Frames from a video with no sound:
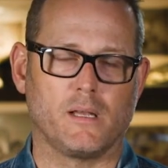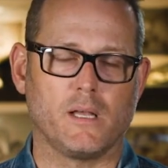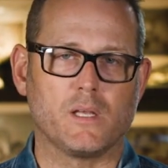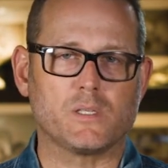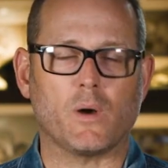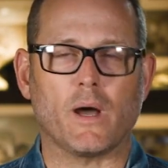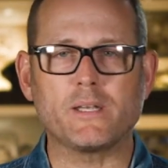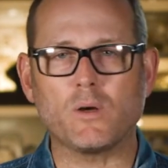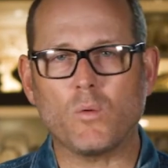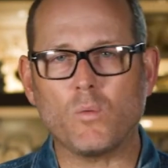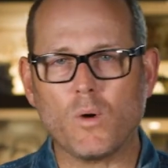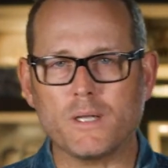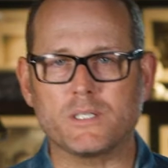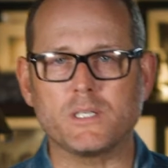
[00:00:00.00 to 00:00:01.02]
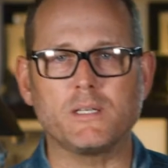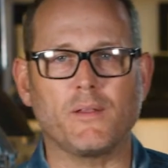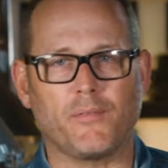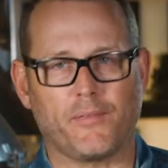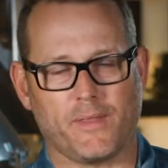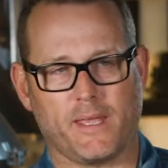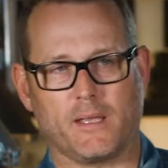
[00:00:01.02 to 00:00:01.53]
So I don't want you to
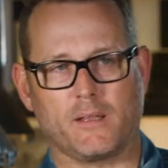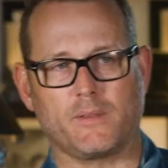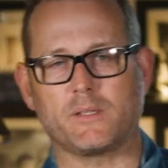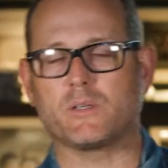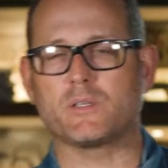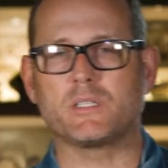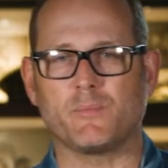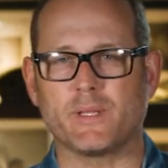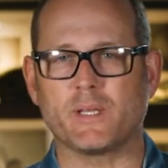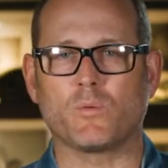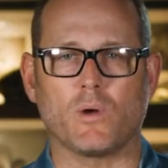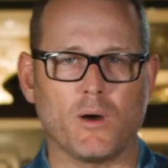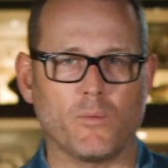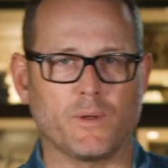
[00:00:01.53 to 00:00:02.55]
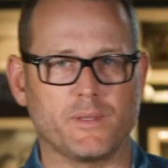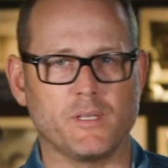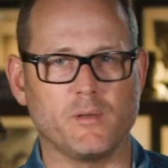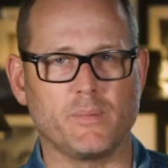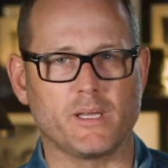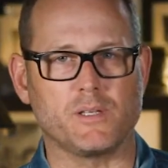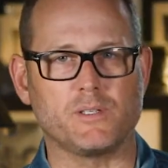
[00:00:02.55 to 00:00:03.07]
think that there's something wrong with you
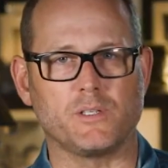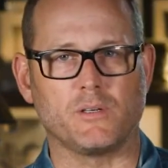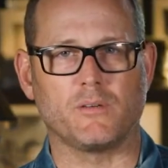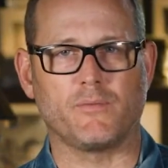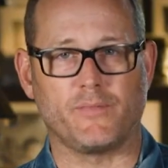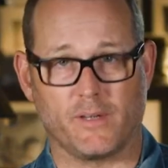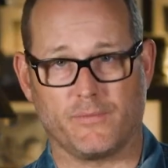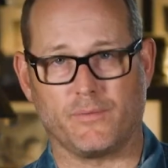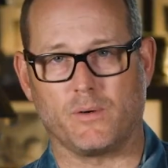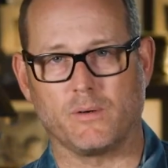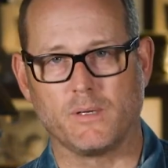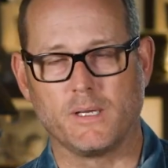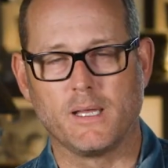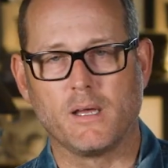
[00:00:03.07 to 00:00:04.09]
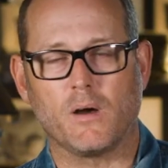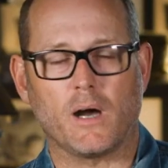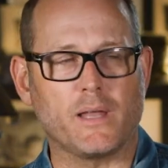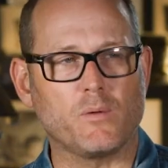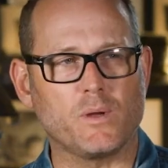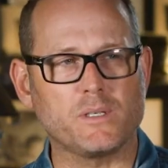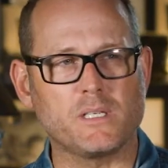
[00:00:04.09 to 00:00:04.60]
because you're fearful. I
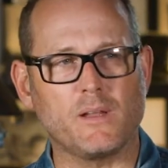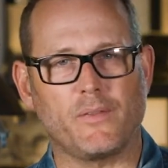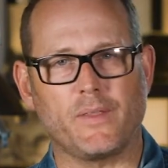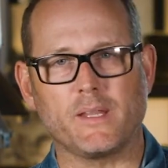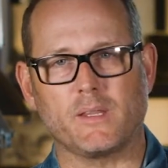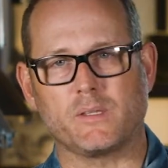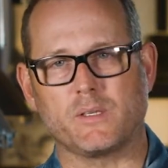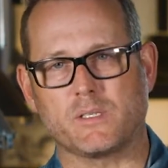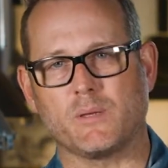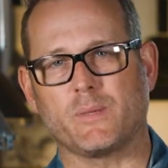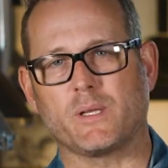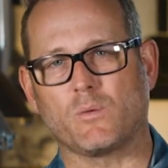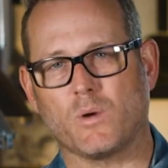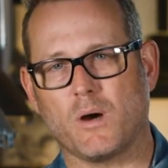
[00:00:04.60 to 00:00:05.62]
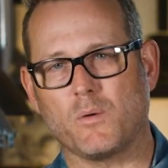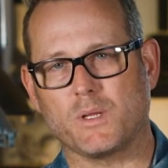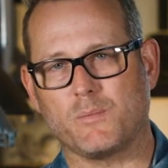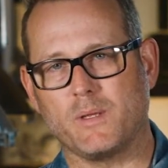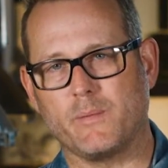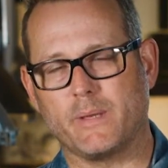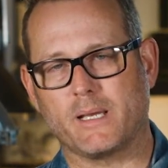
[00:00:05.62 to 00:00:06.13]
don't want you to think that there's something wrong with
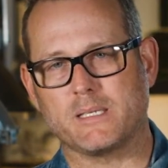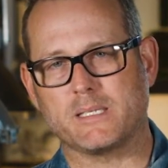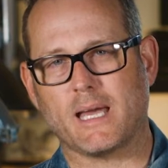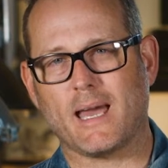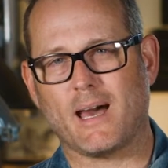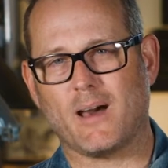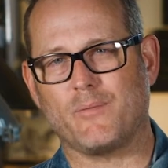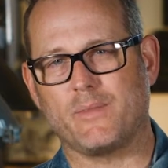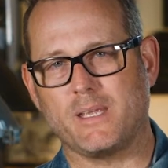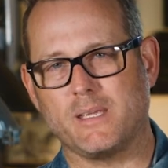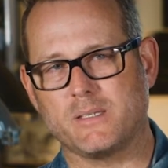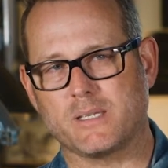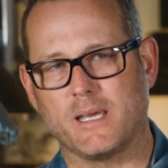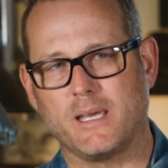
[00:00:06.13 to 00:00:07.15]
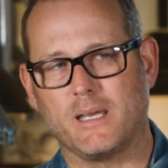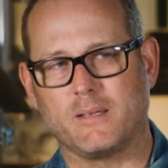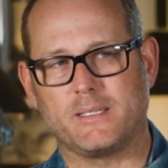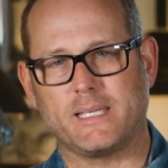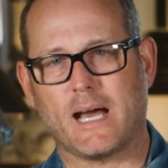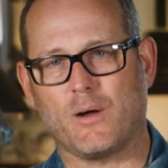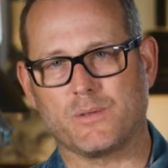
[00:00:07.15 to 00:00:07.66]
me because I have these
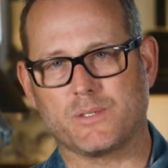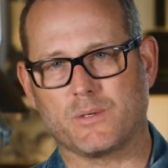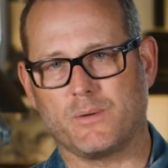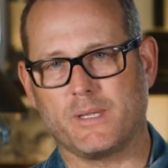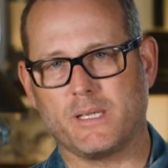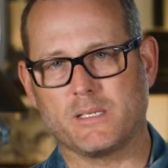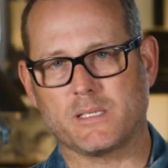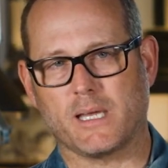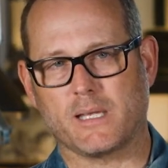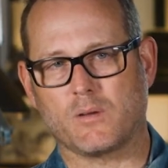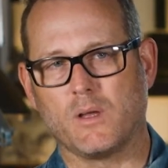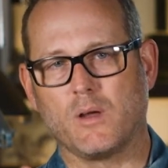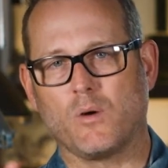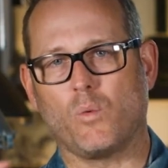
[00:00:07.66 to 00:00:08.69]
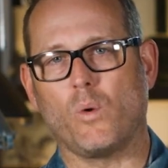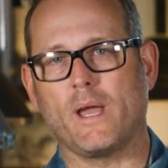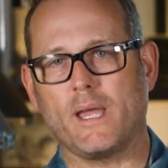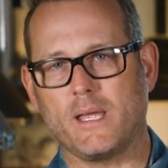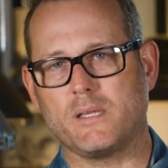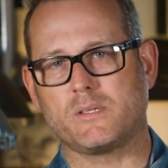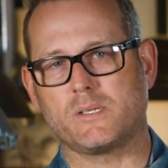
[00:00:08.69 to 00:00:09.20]
doubts or these
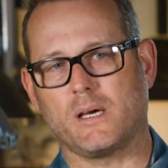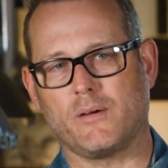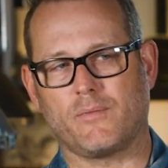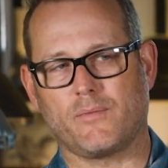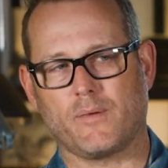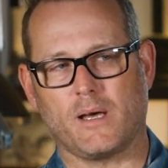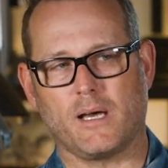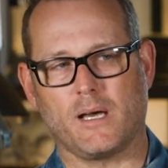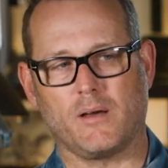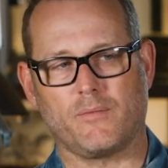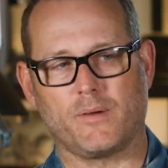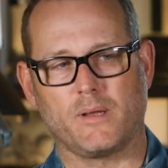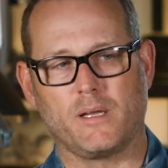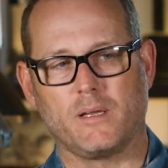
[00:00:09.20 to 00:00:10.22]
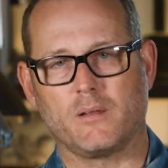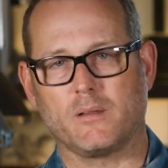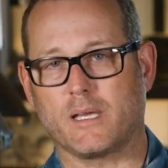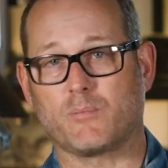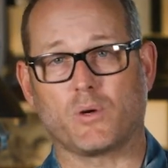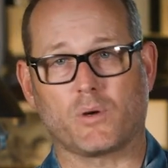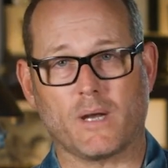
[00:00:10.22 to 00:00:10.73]
ways of
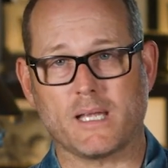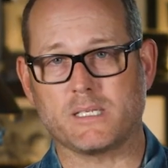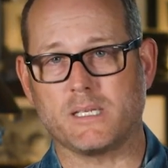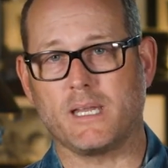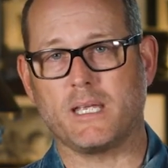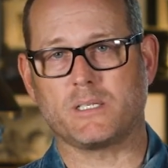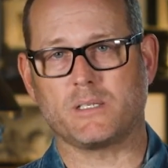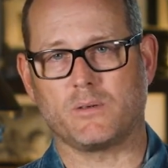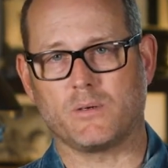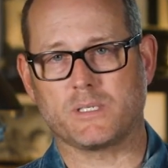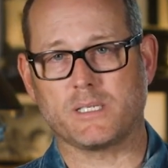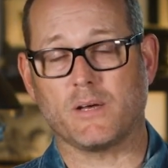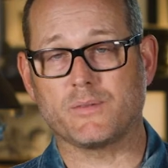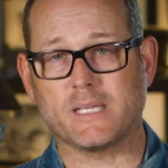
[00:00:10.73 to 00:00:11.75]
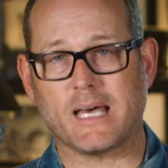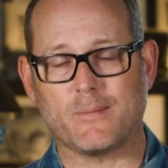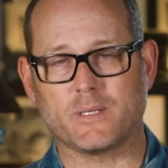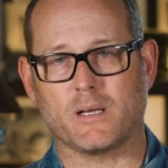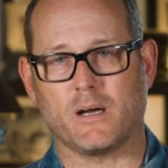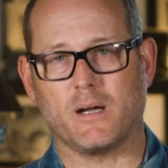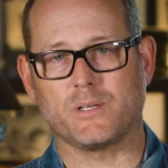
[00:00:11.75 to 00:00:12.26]
procrastination or
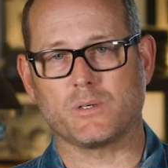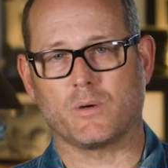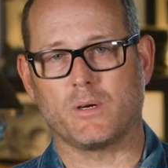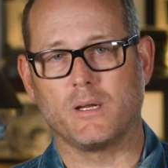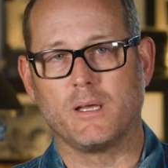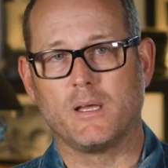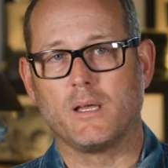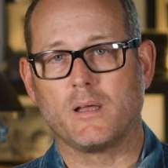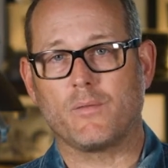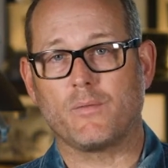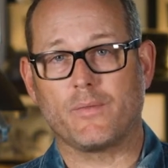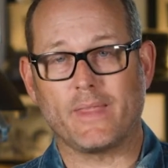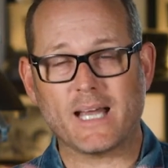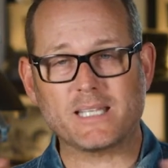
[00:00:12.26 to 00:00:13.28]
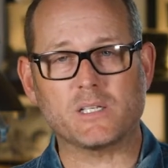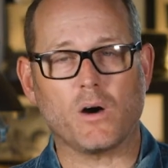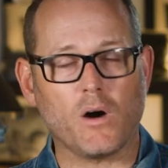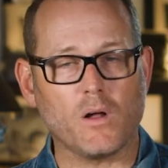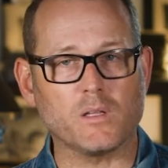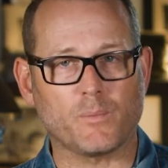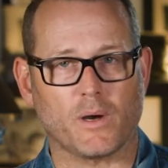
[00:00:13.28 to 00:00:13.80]
self-sabotage, or that's
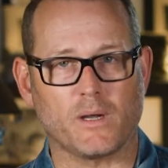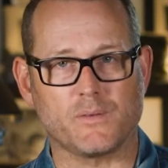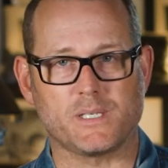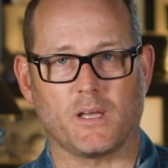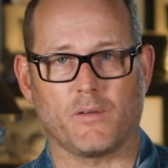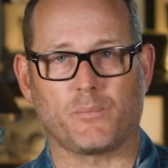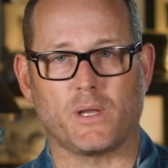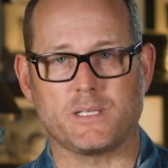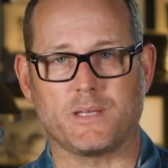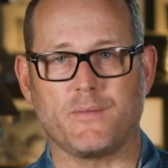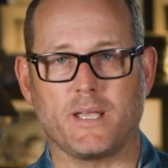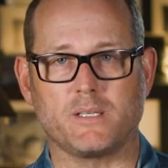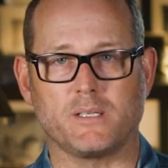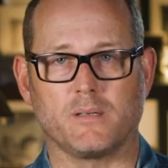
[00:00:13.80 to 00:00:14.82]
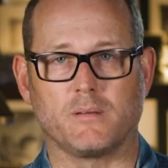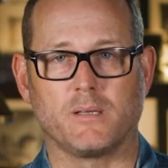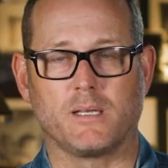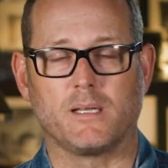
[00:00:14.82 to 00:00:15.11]
all a part of self-preservation.